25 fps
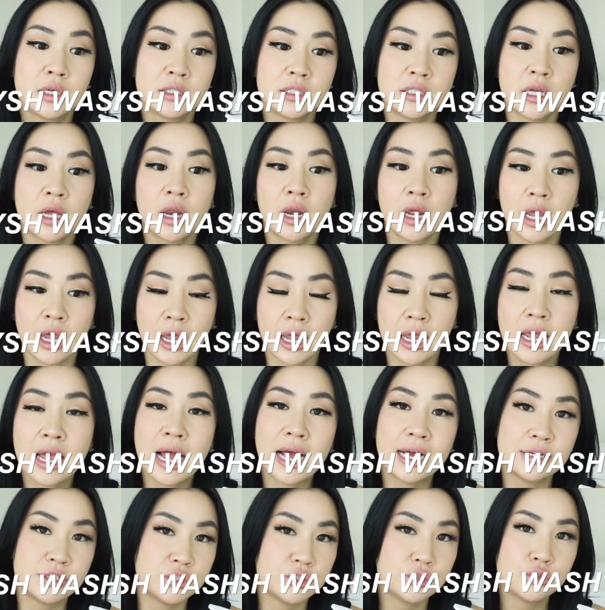today.
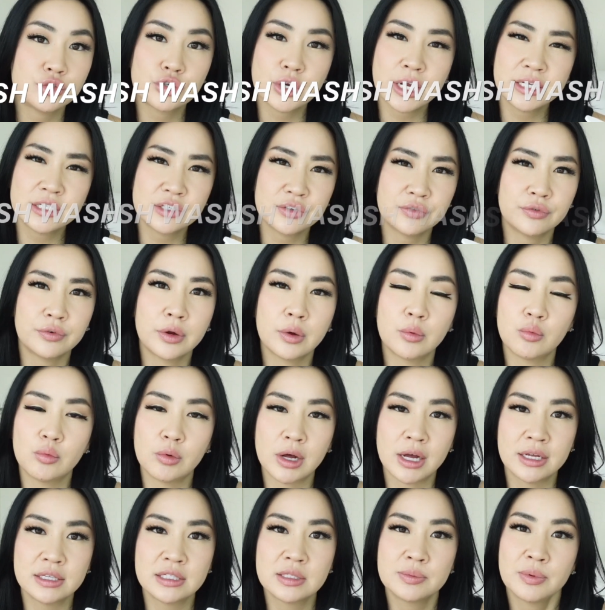I do try different
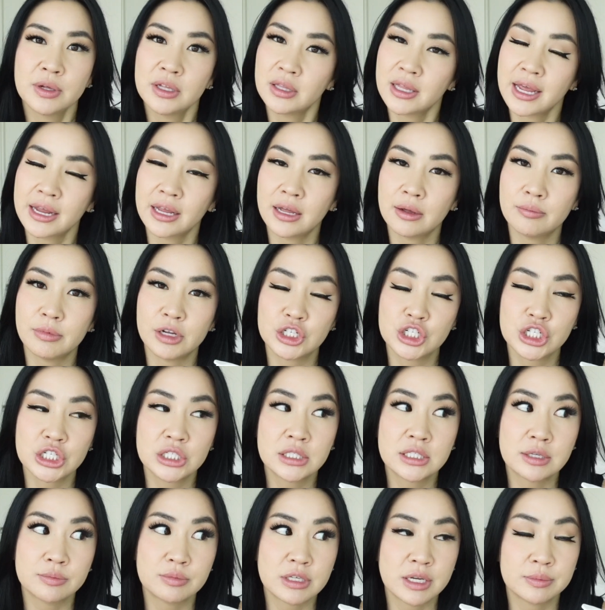ones, but like I
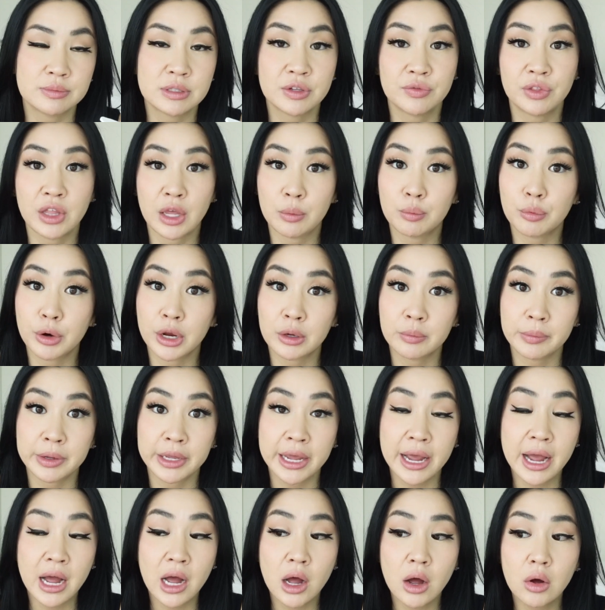mentioned, sometimes if they break
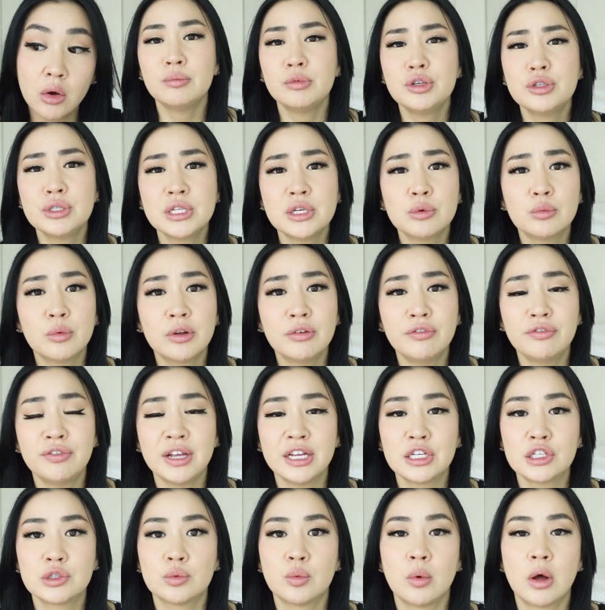me out, I'm using one
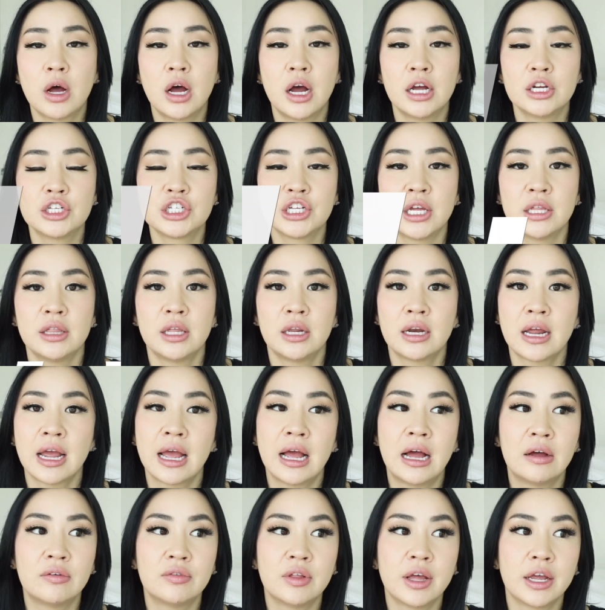face wash and then I
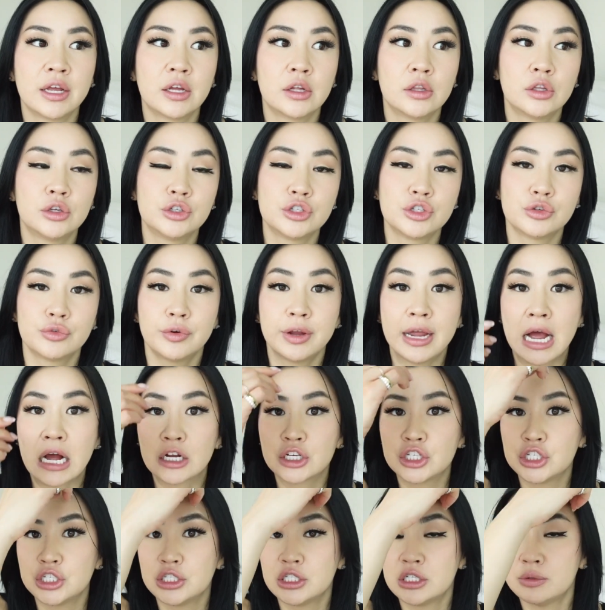have like allergic
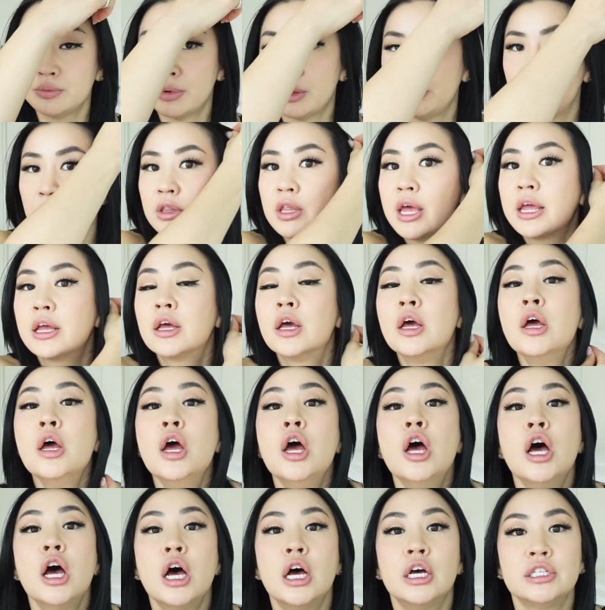reaction to maybe like
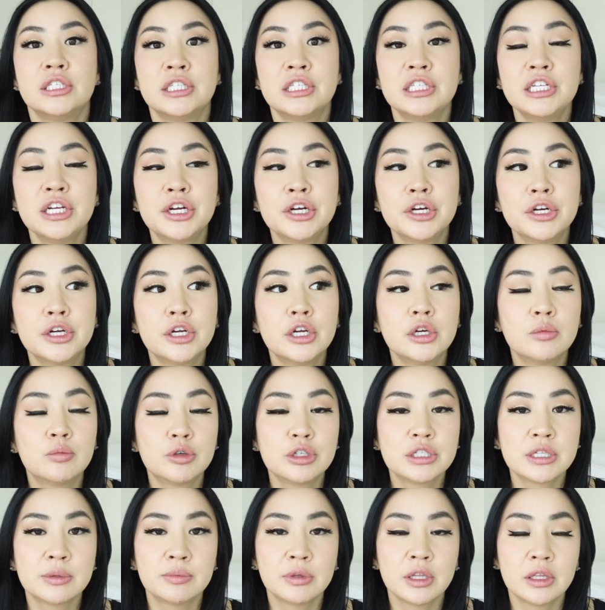a serum
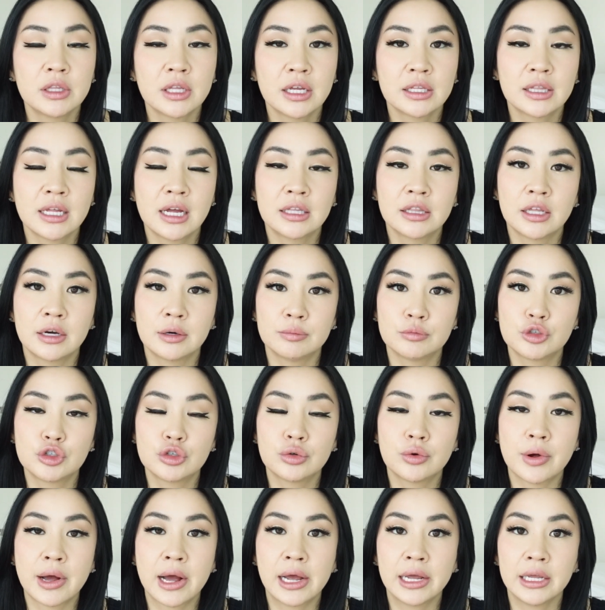or something like that I'm
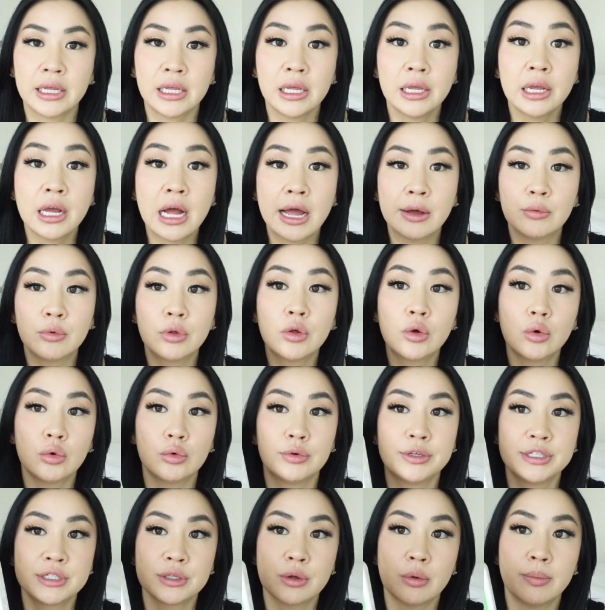trying, I will
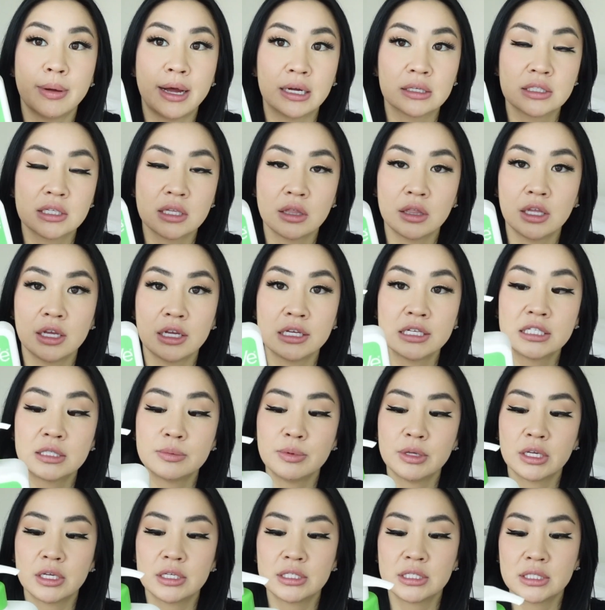always go back to this
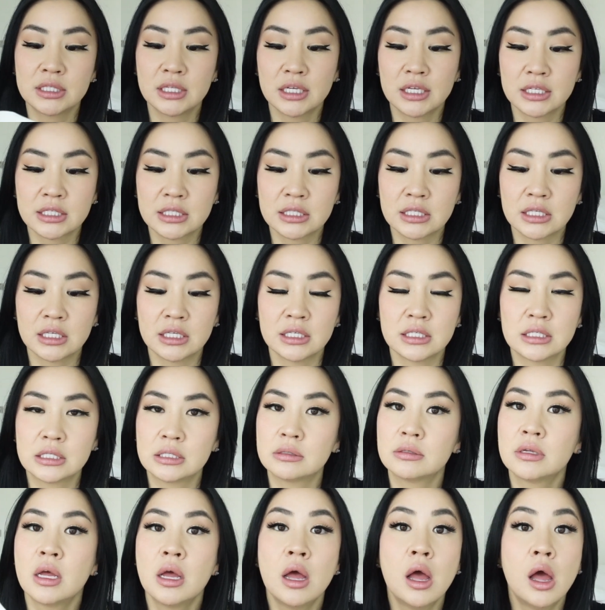because this
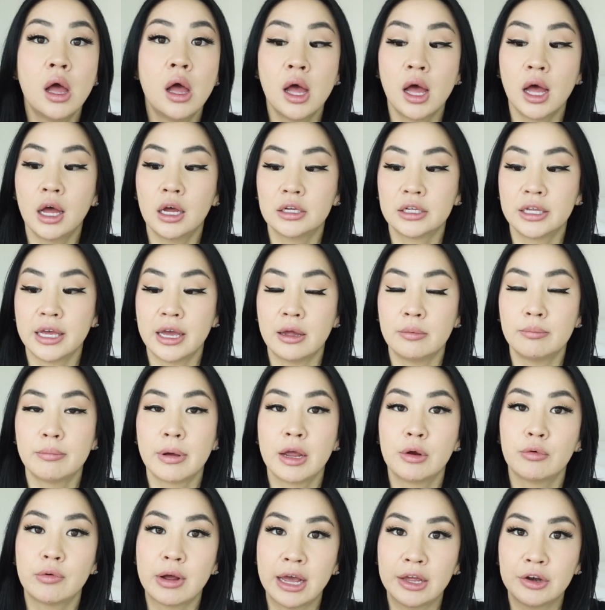is, again,
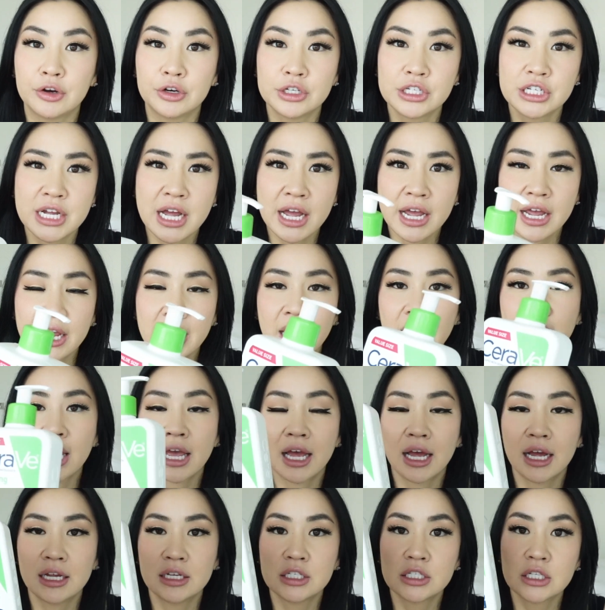my ride or die.
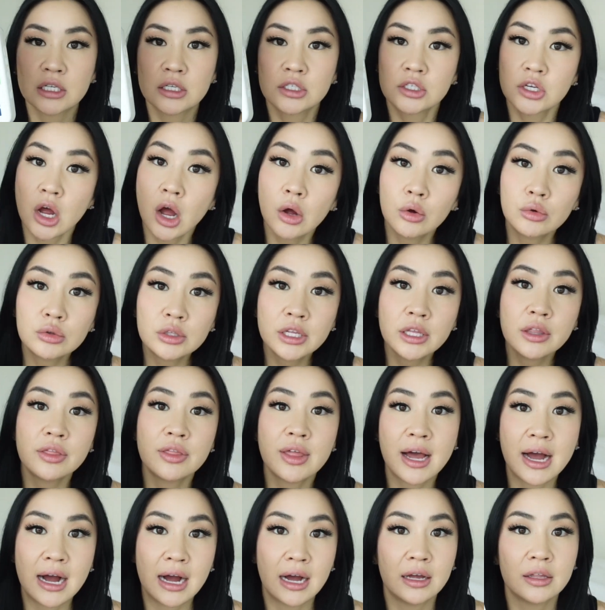And not only
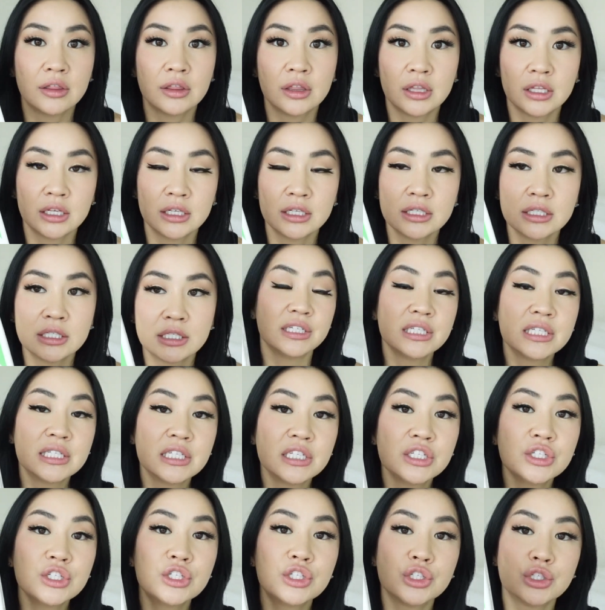that, this
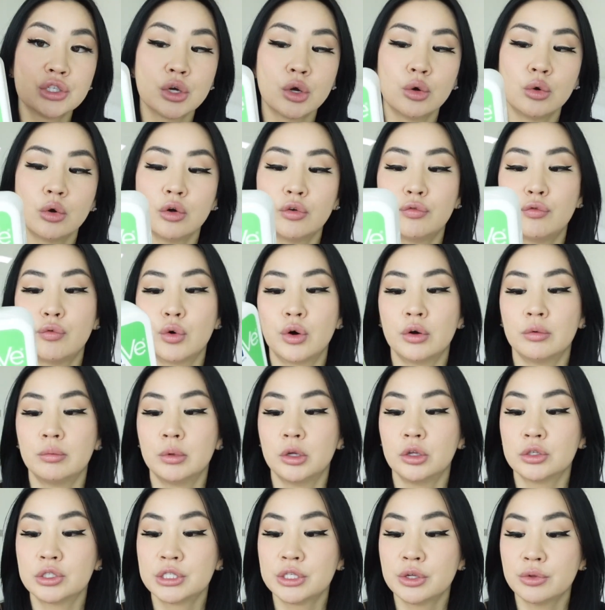is so
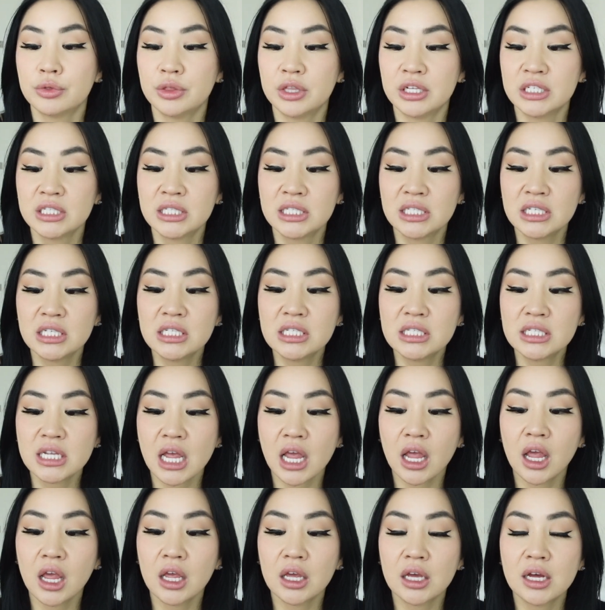affordable. So this is
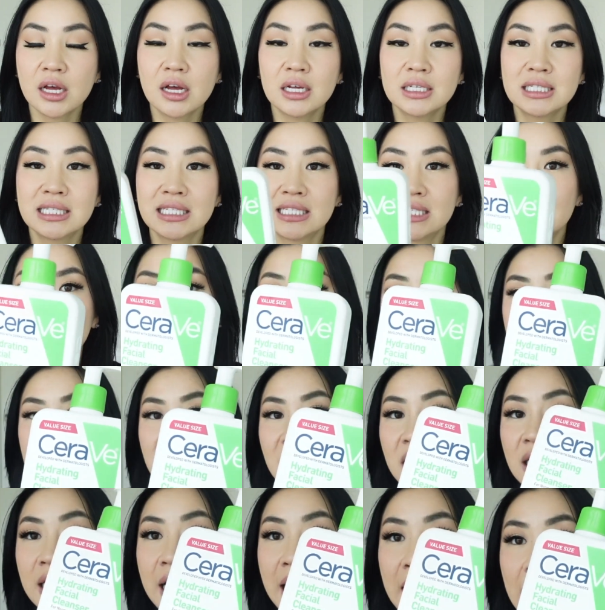a
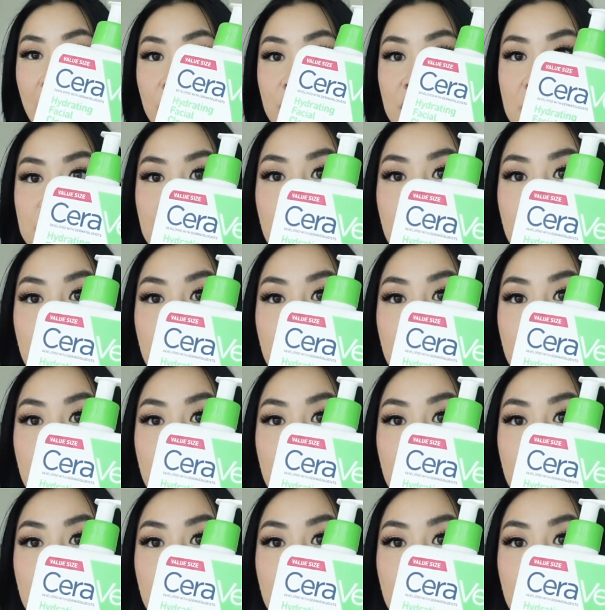16-ounce